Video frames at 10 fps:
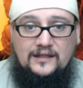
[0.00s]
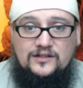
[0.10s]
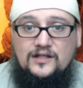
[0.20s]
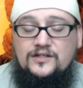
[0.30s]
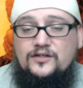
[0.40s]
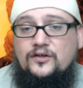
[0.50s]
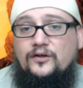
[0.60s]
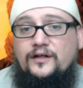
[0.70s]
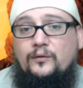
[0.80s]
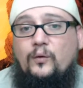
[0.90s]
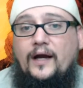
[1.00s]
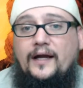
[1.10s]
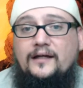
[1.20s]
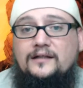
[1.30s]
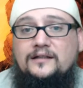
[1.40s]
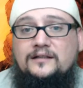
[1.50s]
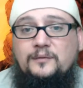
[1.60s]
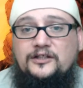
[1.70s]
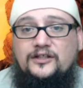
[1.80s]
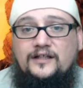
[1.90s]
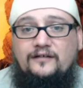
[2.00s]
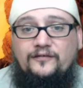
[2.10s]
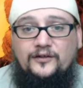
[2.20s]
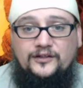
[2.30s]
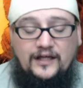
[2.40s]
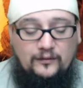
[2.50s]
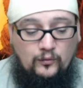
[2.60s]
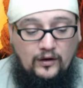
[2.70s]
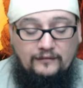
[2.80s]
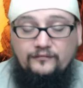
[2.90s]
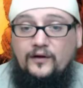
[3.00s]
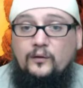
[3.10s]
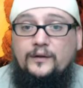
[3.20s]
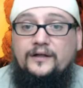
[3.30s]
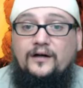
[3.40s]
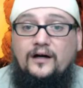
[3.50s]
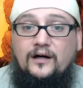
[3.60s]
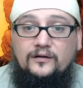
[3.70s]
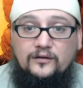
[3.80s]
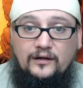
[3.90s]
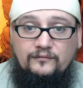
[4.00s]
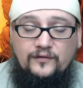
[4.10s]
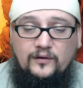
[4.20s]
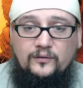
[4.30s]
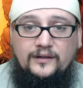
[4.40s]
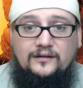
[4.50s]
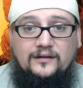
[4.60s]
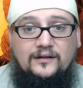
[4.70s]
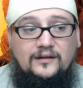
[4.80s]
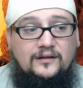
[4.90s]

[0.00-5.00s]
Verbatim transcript: is is a turning away. Especially if you're saying, "Well, I'm following God or I'm following